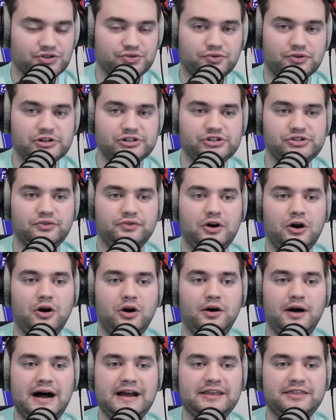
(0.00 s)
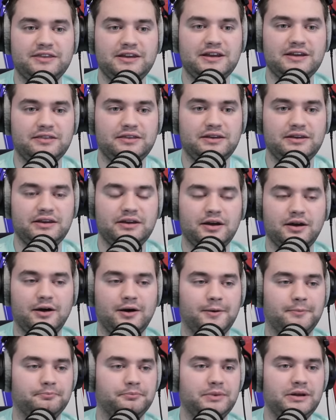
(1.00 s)
First of all, I think the,
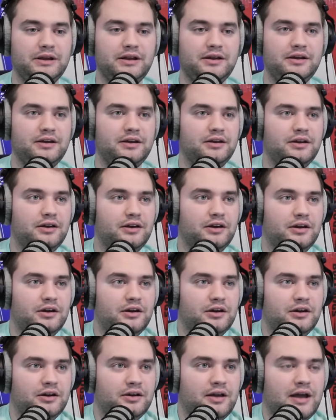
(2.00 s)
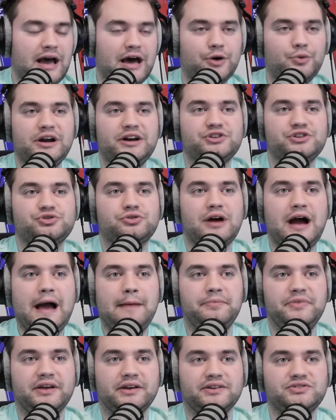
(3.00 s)
how do I
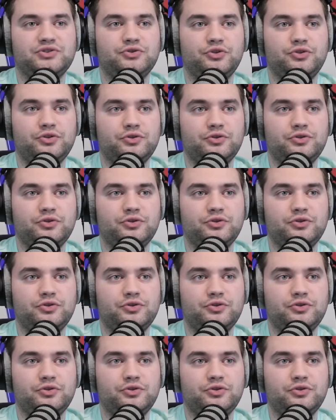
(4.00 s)
describe this?